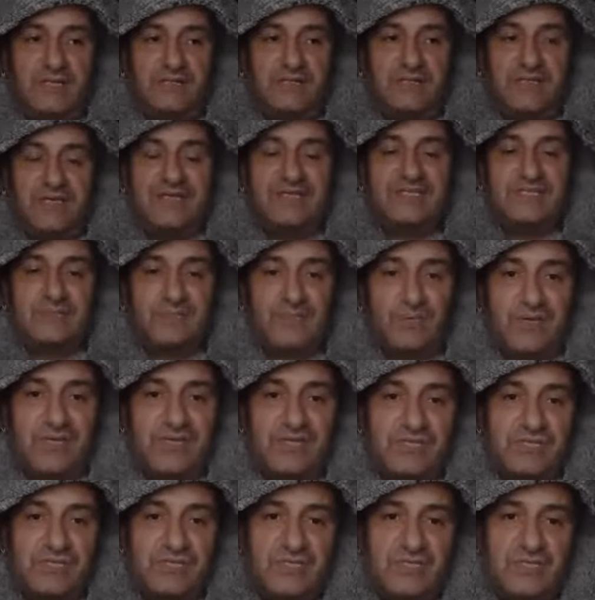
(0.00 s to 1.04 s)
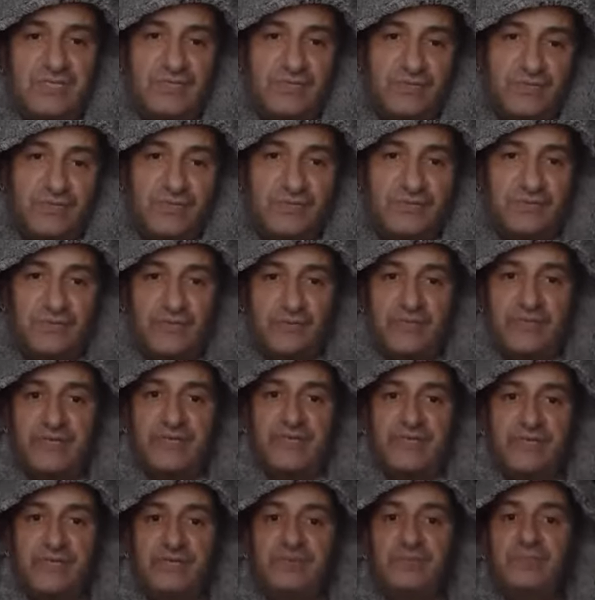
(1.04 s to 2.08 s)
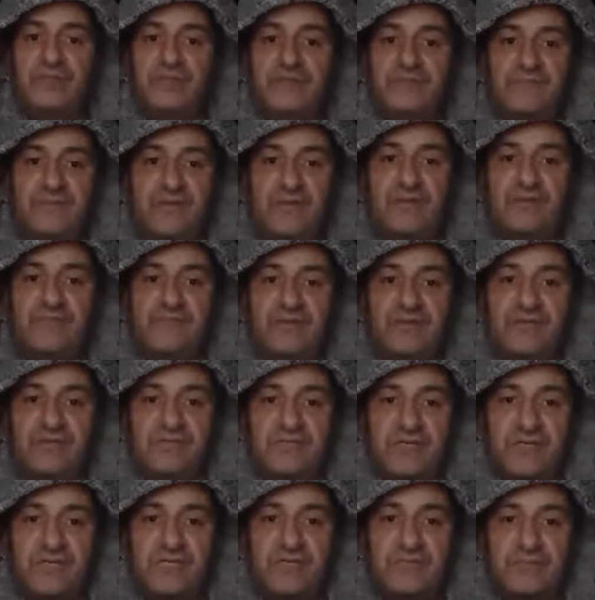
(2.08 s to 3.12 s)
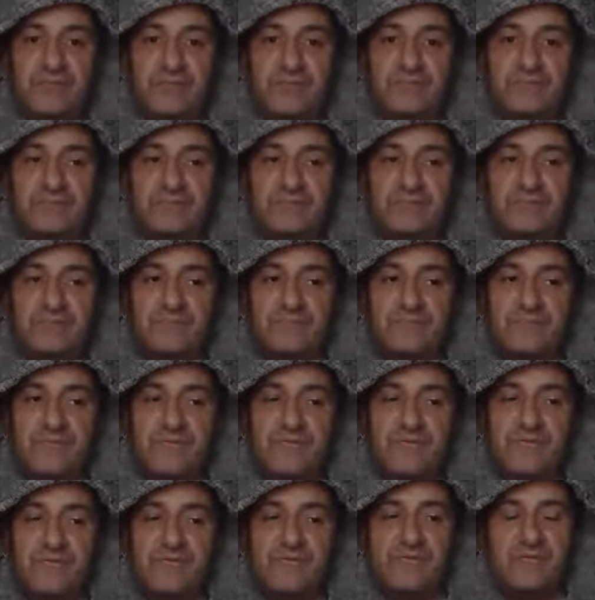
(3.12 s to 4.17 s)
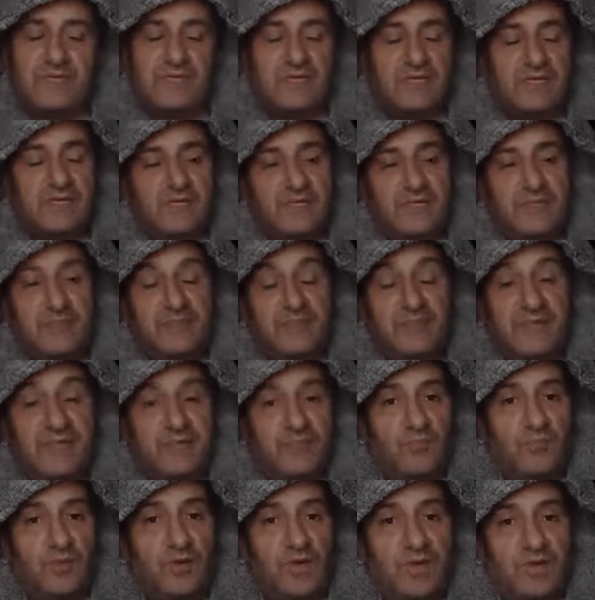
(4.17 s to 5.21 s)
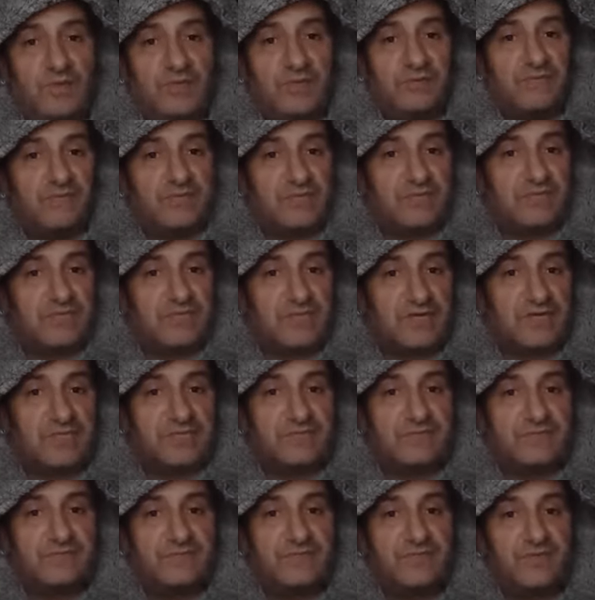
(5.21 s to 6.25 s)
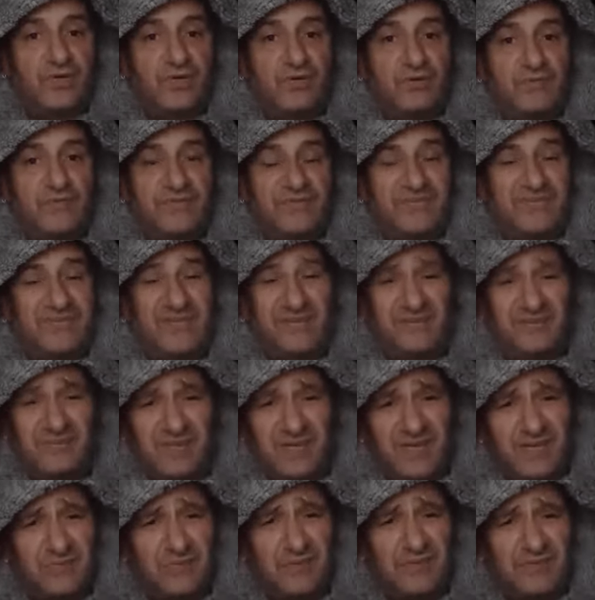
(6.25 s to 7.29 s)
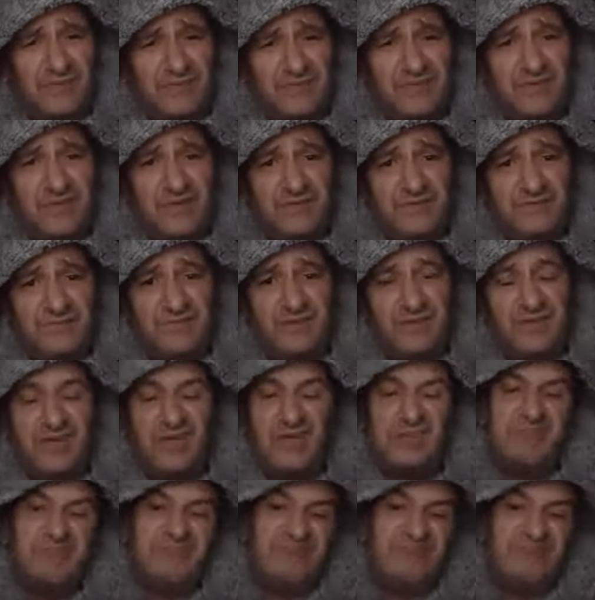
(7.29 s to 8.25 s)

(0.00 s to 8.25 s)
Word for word: the inspiration he drew from it could have been very, very genuine. Meanwhile, you've got Tyson Fury. Did he really want the third fight?